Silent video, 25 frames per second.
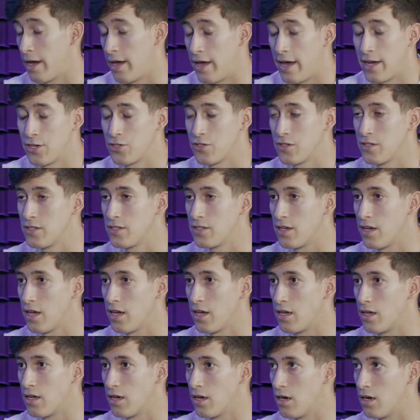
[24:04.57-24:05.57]
actually
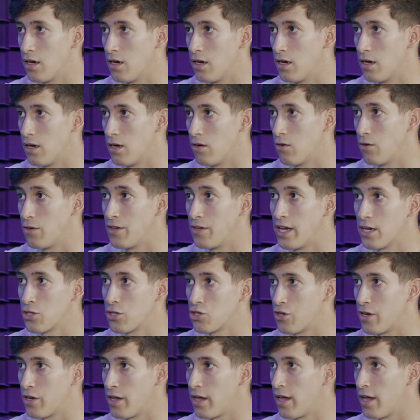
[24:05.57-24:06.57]
today uh, or
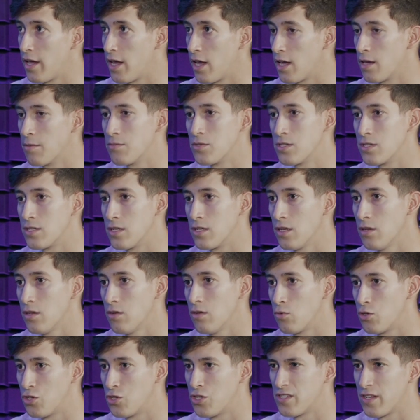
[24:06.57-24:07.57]
yesterday, AMC,
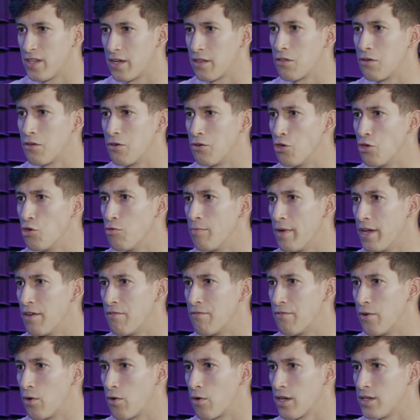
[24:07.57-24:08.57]
which is like their new main
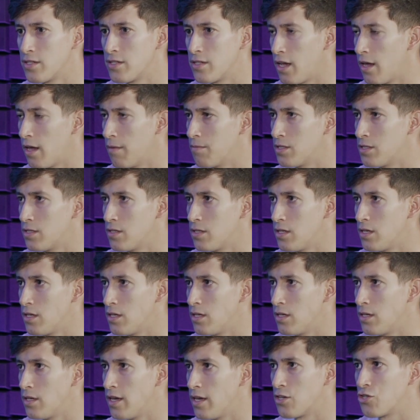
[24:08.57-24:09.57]
focus.
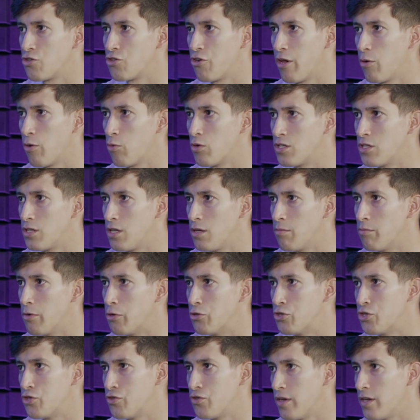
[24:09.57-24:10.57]
AMC yesterday was the
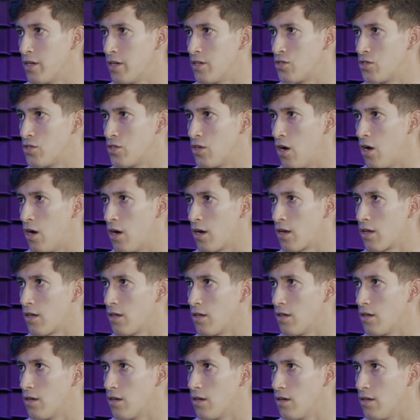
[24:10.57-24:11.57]
most traded stock
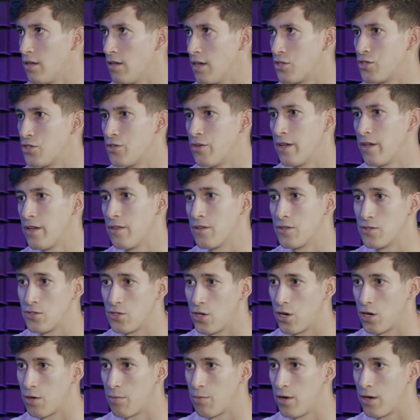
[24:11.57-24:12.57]
yesterday in the
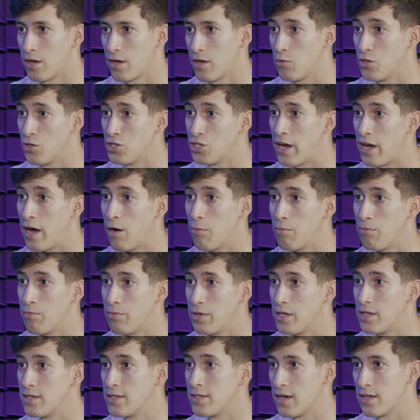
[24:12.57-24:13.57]
stock market, which
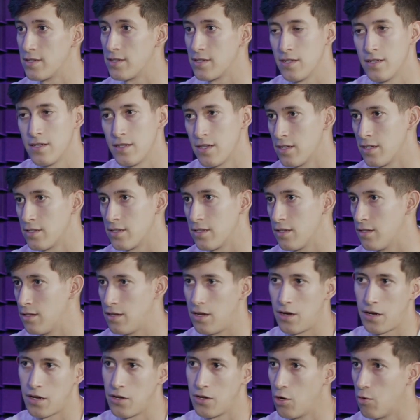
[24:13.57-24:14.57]
outbeat Tesla and Tesla.
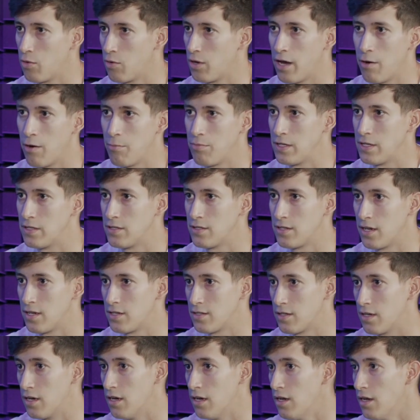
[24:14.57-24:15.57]
Like no one outbeats
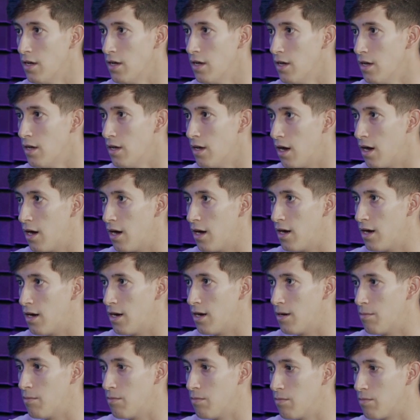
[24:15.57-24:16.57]
Tesla,
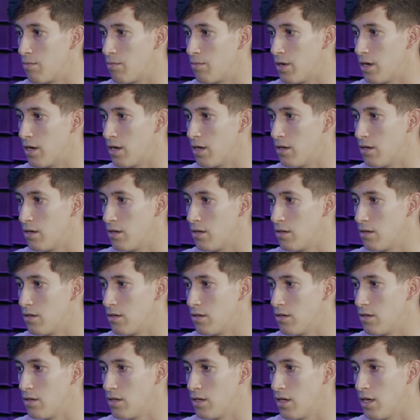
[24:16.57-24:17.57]
um, but
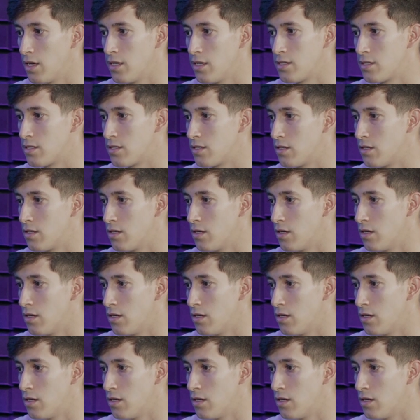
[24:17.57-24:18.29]
it's